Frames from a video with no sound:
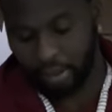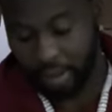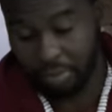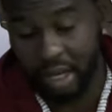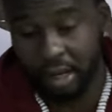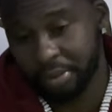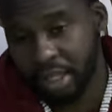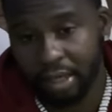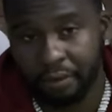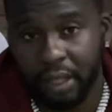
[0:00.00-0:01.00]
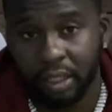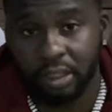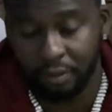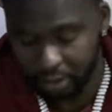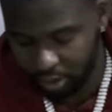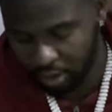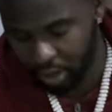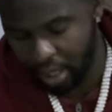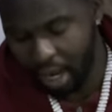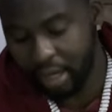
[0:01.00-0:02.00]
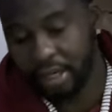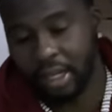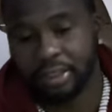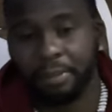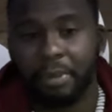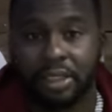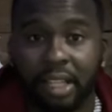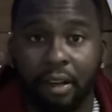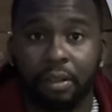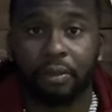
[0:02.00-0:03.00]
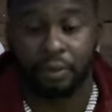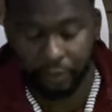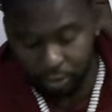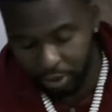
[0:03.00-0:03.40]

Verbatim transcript: sometimes take advantage of it. I didn't actually missed out on a few